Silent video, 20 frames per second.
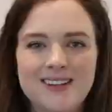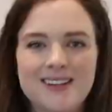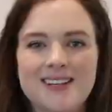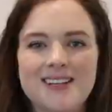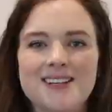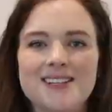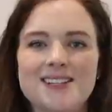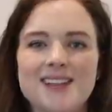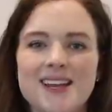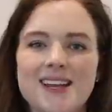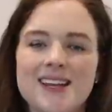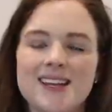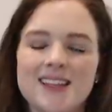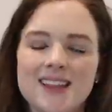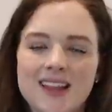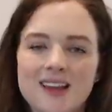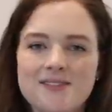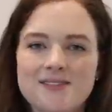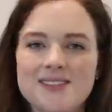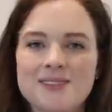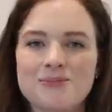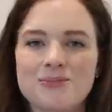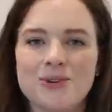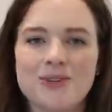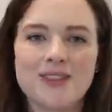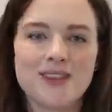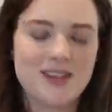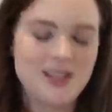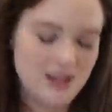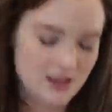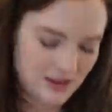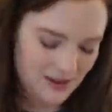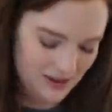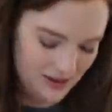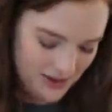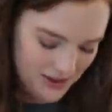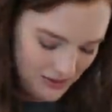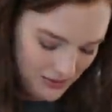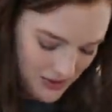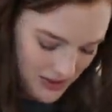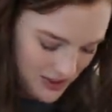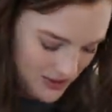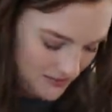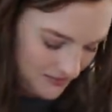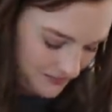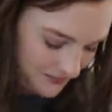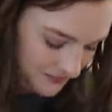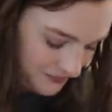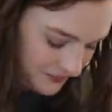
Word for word: He said he loves it more than he thought he would.